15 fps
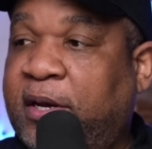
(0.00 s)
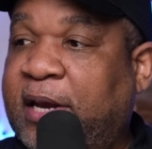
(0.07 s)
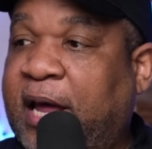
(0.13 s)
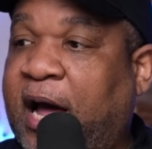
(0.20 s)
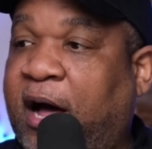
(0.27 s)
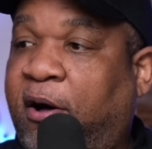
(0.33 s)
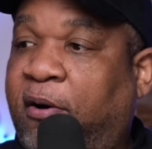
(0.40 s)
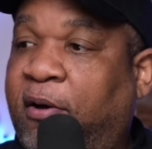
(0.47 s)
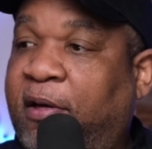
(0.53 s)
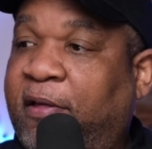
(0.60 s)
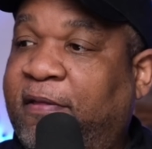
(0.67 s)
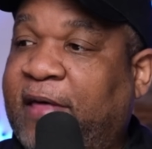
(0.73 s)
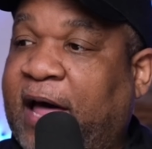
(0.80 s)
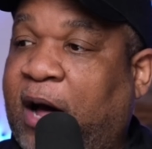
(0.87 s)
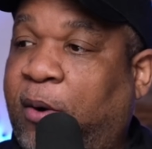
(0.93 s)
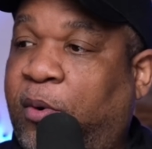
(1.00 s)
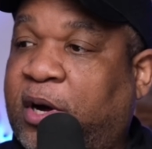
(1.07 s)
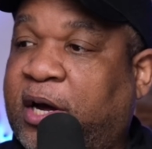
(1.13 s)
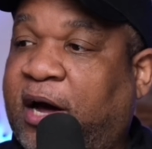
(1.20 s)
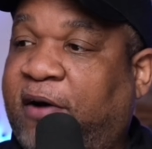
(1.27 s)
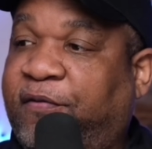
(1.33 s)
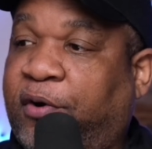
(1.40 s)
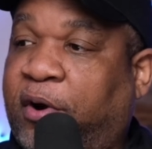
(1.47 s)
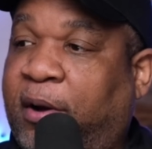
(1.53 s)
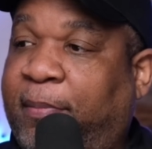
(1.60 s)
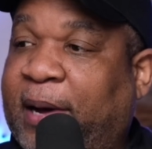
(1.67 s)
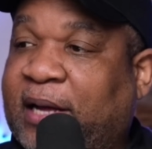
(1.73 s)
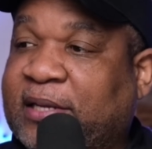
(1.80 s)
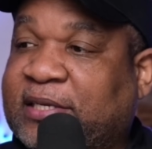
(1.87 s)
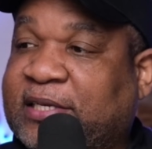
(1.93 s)
Now, that will cover
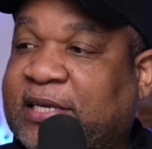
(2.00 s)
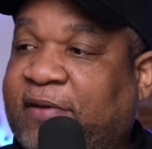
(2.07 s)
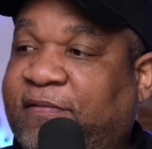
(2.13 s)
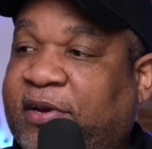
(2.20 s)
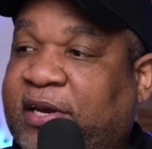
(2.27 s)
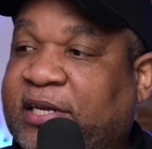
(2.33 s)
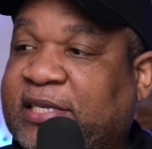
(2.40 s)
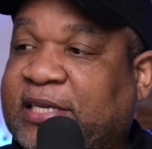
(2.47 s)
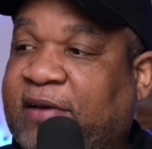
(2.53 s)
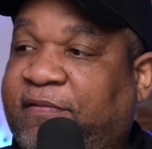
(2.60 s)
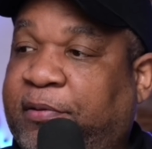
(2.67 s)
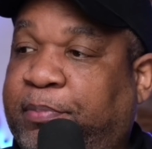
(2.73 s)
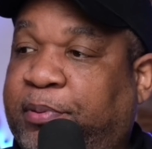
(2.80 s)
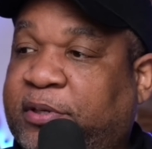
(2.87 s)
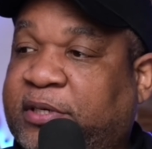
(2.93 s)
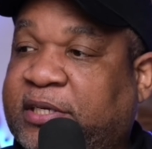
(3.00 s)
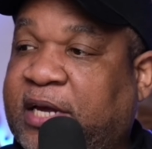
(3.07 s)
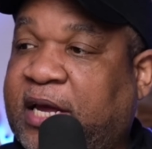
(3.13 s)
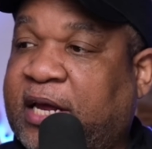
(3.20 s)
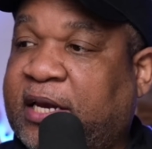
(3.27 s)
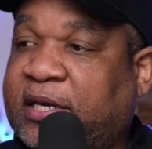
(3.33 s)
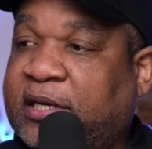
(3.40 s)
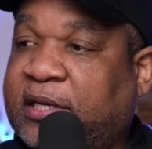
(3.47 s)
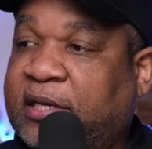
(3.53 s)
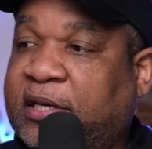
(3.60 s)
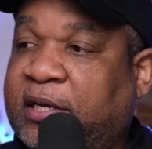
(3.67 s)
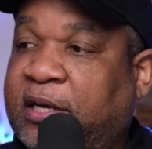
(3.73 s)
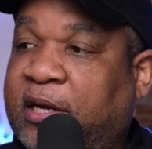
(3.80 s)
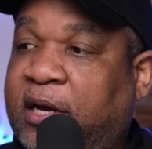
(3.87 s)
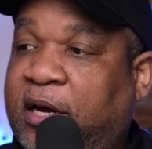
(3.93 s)
about 77%
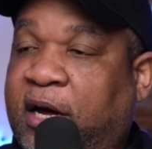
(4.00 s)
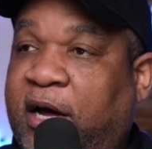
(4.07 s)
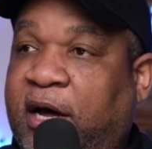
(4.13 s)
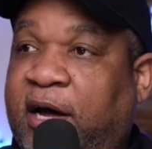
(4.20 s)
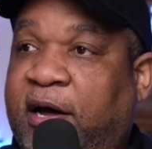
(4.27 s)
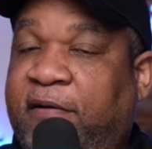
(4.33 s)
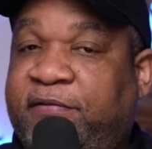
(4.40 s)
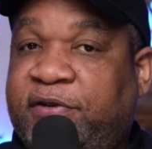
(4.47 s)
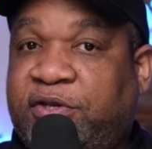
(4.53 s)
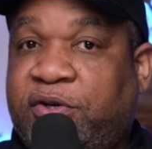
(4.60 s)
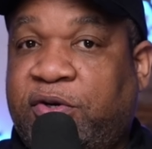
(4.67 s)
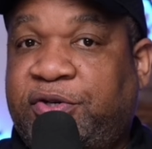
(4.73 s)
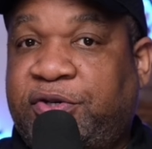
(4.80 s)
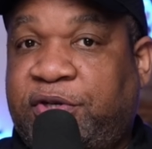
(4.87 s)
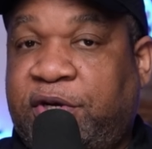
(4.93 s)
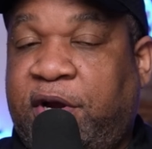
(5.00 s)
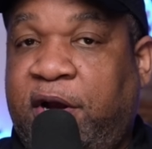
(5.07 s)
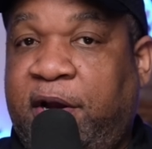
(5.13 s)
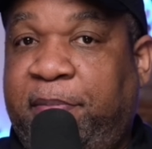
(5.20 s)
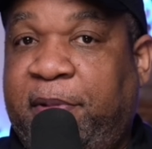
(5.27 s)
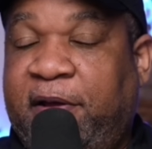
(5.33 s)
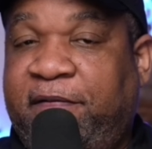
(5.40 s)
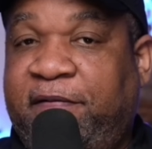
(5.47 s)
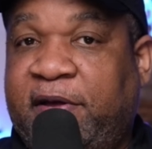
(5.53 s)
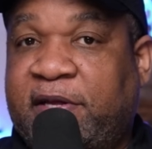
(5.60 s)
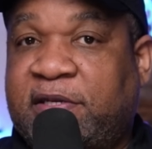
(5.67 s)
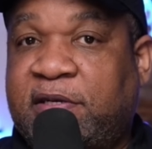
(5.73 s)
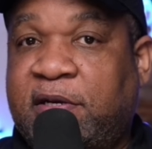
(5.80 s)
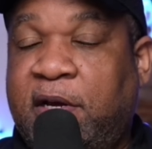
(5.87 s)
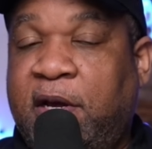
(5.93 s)
of Social Security
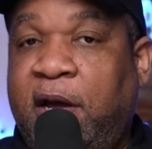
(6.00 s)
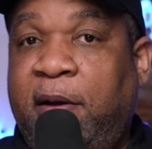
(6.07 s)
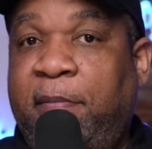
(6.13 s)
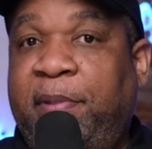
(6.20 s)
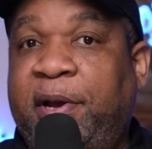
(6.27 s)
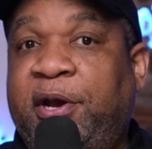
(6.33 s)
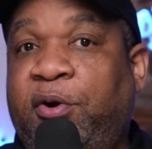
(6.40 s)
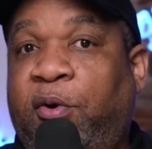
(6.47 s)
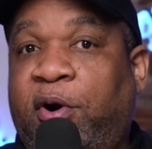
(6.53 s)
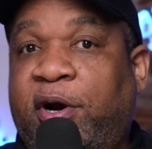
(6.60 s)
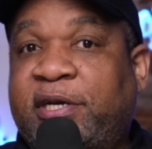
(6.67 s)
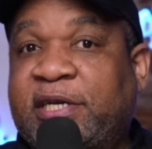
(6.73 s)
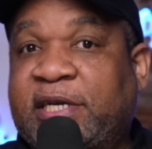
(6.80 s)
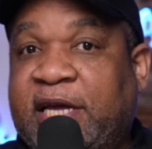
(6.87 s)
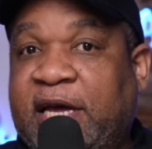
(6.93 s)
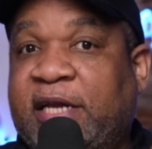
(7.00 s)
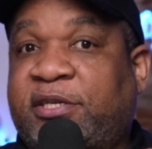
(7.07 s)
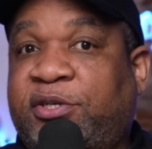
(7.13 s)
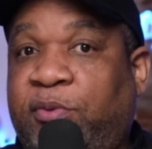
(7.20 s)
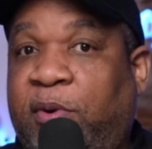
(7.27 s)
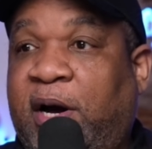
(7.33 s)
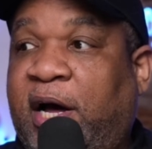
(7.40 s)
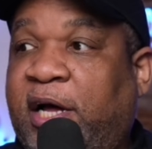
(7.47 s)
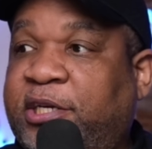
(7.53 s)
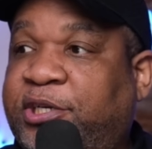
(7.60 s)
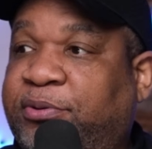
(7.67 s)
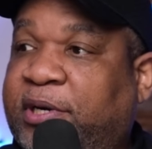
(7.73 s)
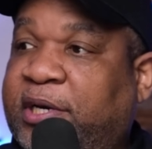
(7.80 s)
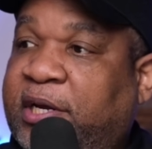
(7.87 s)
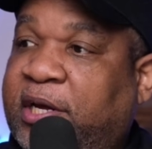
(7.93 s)
benefits. But in order to get to
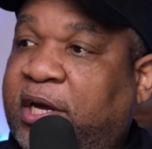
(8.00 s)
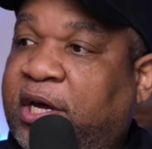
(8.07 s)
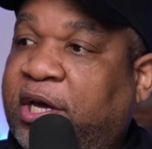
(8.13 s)
100,